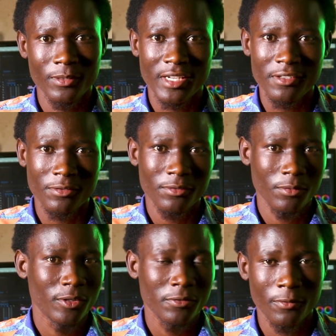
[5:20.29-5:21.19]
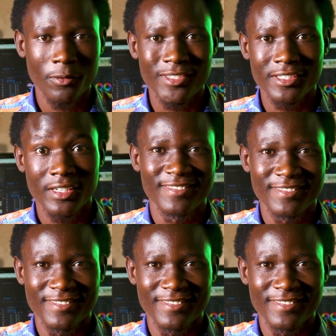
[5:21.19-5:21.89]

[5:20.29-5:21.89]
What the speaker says: Thank you so much for watching.